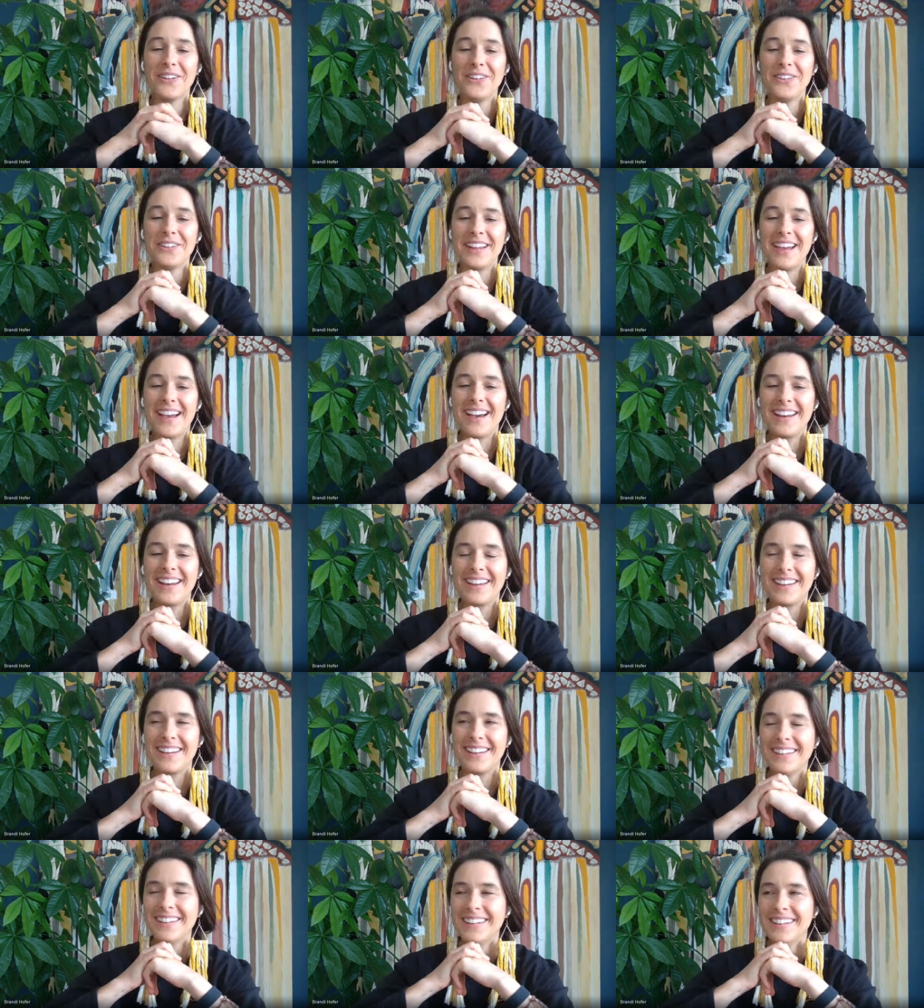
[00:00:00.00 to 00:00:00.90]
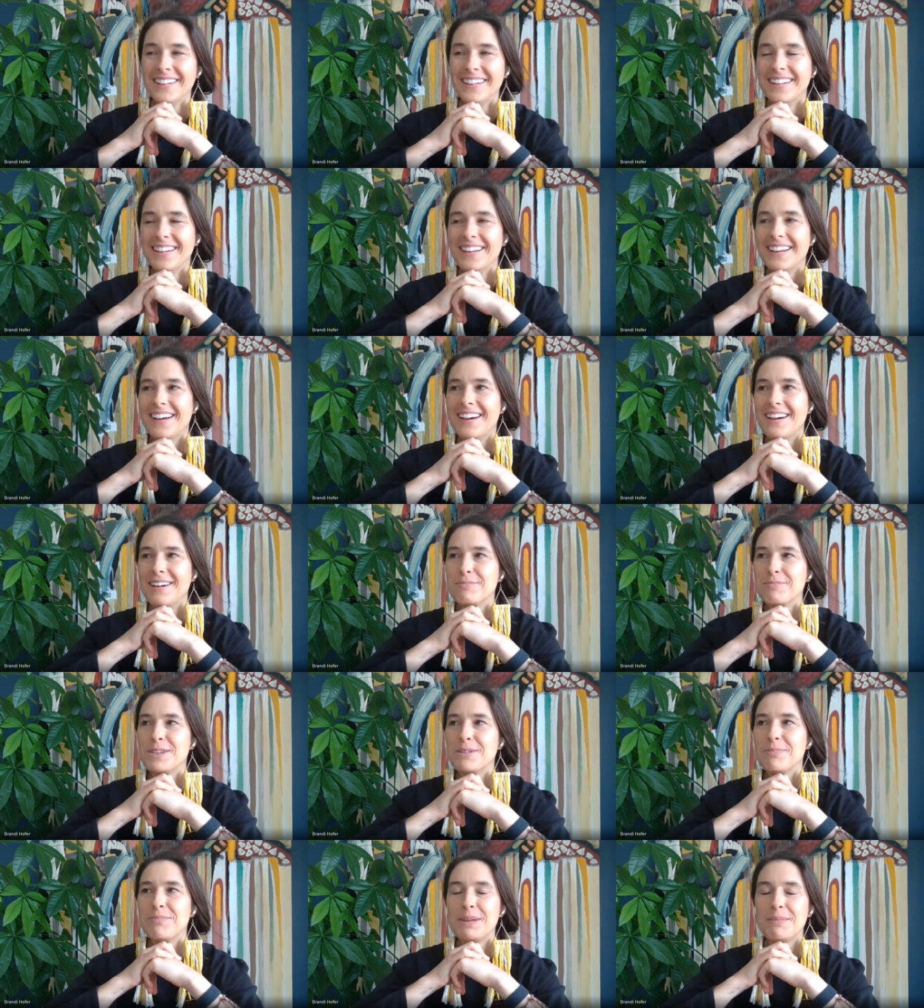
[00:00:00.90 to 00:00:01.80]
her data um,
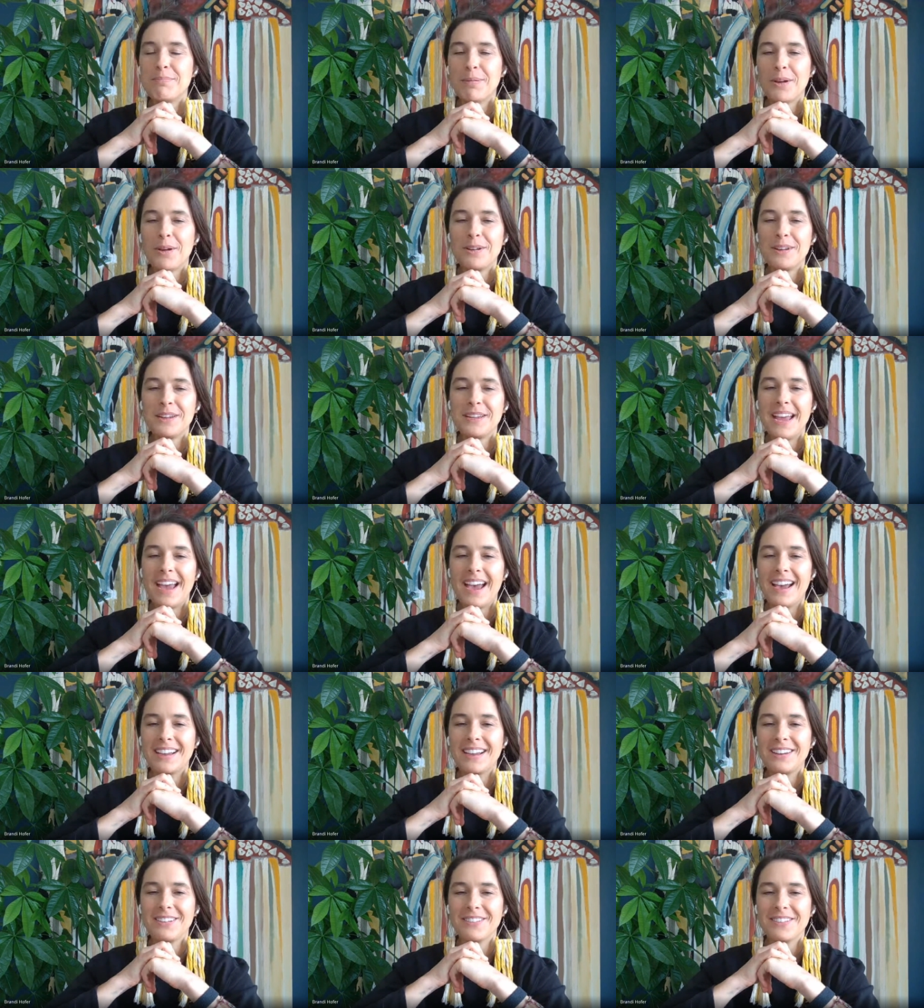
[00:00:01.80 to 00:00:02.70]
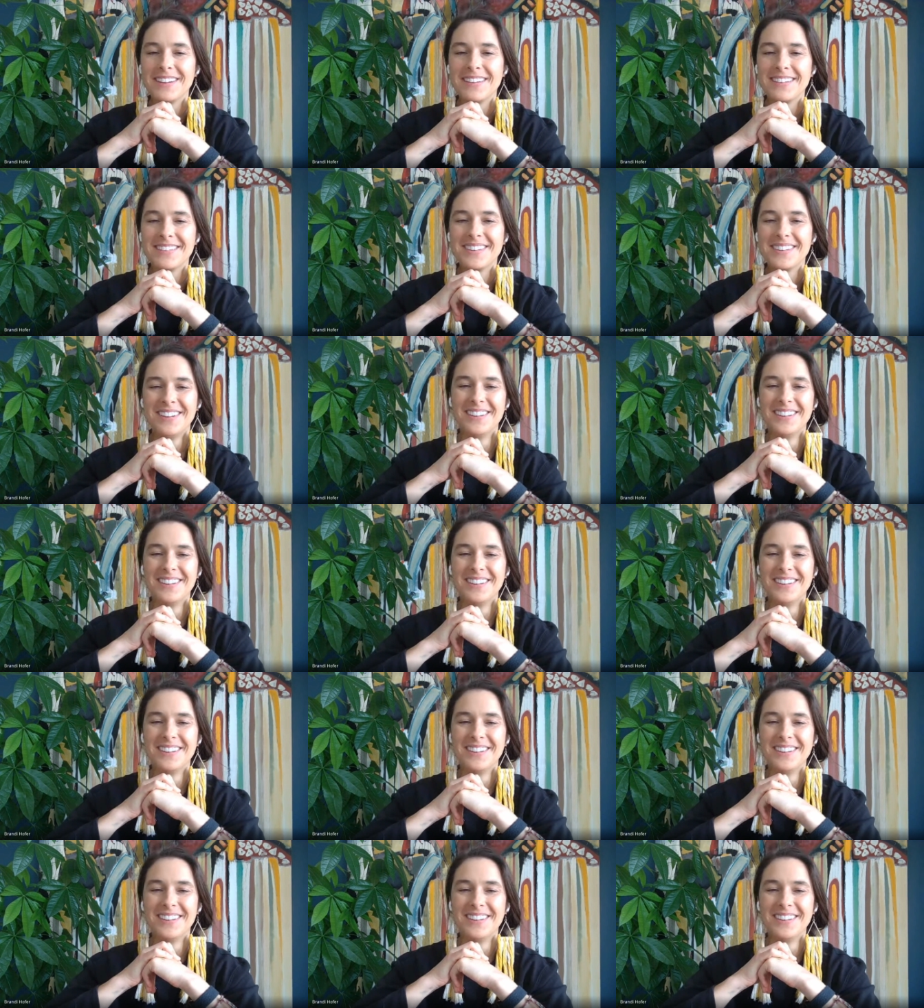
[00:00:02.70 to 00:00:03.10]
to be pretty accurate.